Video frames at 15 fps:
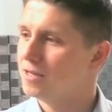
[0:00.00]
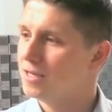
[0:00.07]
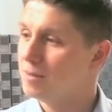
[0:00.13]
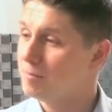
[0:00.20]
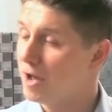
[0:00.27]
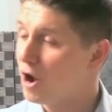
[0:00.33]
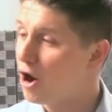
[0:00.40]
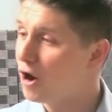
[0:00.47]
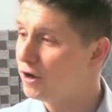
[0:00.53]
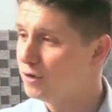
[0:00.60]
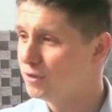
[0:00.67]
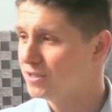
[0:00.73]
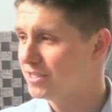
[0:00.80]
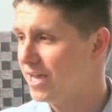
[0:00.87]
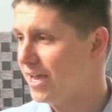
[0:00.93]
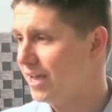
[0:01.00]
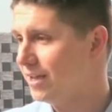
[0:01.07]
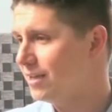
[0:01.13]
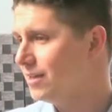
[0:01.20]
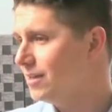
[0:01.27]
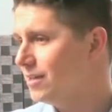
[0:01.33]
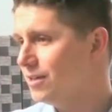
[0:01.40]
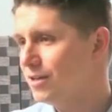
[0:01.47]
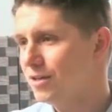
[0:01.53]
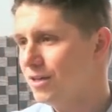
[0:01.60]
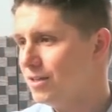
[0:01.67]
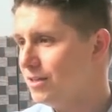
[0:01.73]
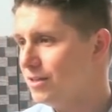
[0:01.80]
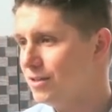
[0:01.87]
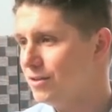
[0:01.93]
In my heart, he was saying,
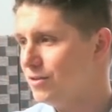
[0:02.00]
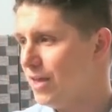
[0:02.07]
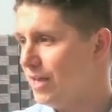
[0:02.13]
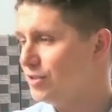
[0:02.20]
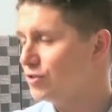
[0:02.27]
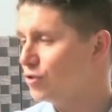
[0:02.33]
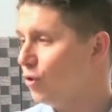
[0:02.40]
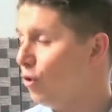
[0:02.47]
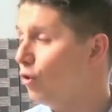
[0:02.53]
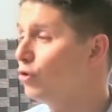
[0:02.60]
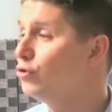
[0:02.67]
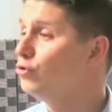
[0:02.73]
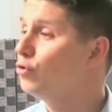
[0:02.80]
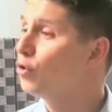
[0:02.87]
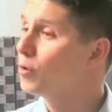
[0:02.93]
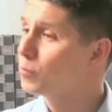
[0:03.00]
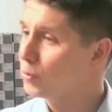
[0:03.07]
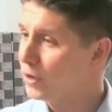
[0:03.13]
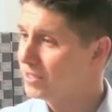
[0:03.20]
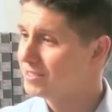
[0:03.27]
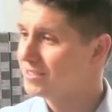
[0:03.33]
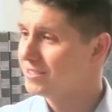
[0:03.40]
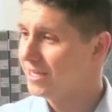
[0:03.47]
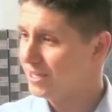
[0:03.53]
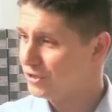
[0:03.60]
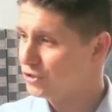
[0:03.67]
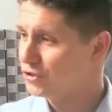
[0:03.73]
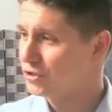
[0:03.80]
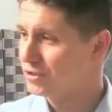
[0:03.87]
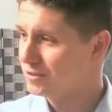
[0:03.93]
They stole your
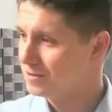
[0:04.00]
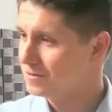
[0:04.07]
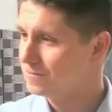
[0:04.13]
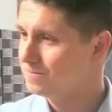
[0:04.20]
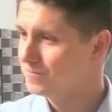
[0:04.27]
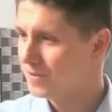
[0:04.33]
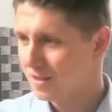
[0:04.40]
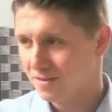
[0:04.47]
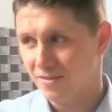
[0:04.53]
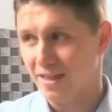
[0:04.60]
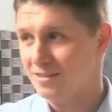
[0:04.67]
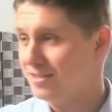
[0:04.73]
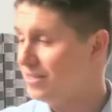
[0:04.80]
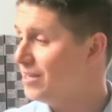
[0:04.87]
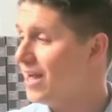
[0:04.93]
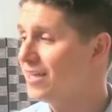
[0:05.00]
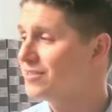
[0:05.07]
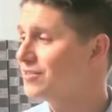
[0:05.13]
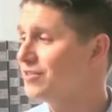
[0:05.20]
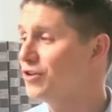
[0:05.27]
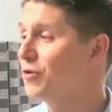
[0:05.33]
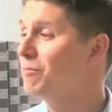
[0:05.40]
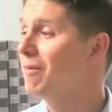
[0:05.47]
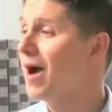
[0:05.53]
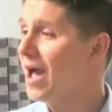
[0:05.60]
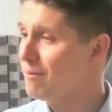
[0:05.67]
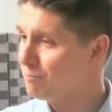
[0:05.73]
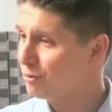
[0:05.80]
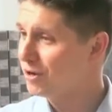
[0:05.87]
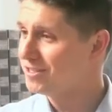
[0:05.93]
presentation. They did not steal
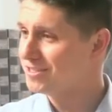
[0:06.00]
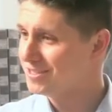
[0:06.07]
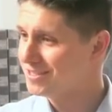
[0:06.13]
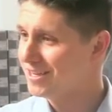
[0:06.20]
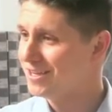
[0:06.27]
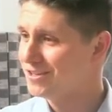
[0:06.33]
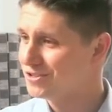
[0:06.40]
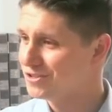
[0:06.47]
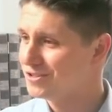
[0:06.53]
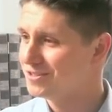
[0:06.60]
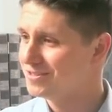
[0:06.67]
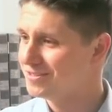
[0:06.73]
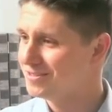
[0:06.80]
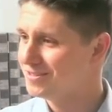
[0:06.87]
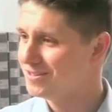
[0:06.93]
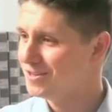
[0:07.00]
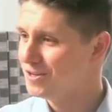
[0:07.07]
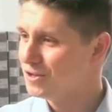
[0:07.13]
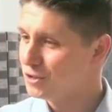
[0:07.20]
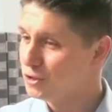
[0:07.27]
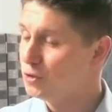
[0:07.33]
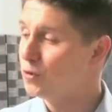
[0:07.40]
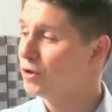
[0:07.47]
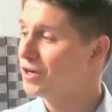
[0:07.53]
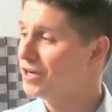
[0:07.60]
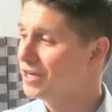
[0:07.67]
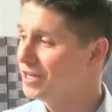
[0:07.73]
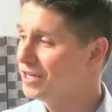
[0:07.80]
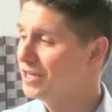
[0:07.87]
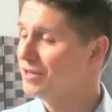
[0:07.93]
my presentation. You are
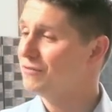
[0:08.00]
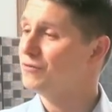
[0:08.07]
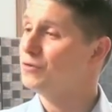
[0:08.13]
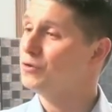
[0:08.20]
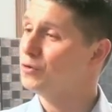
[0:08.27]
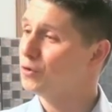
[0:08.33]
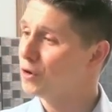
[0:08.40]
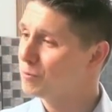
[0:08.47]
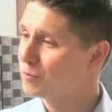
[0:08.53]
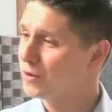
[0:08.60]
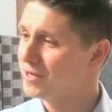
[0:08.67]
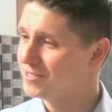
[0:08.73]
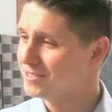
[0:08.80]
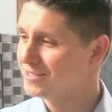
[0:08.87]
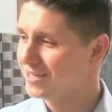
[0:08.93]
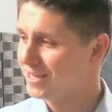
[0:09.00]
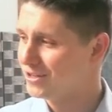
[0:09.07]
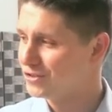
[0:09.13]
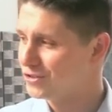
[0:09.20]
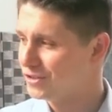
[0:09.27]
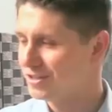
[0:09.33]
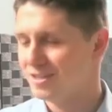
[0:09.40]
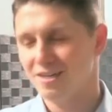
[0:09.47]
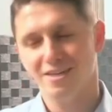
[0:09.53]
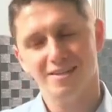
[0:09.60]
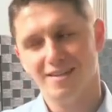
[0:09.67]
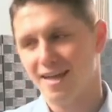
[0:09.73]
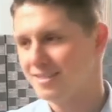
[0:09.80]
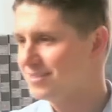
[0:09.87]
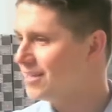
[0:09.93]
going to give your presentation.
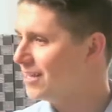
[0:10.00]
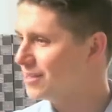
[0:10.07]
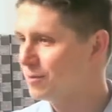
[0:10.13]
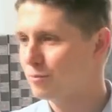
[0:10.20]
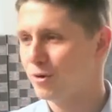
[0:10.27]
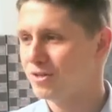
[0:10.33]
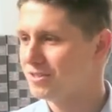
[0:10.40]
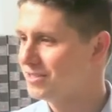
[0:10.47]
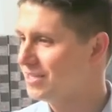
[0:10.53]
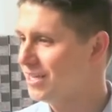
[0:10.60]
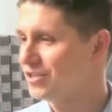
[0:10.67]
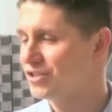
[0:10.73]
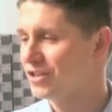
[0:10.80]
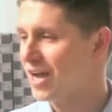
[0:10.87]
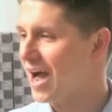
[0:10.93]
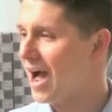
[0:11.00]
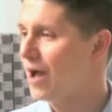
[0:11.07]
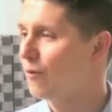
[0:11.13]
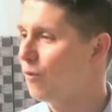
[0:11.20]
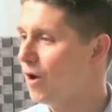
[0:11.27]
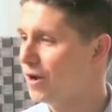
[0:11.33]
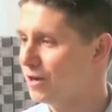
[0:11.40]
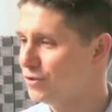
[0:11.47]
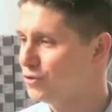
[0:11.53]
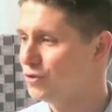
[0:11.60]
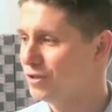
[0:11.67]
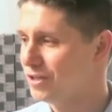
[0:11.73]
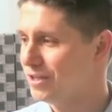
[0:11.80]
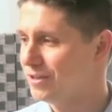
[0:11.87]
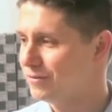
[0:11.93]
That's not the presentation I wanted you
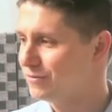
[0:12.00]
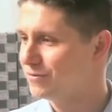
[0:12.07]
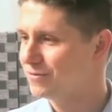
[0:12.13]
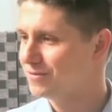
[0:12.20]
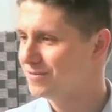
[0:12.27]
to give.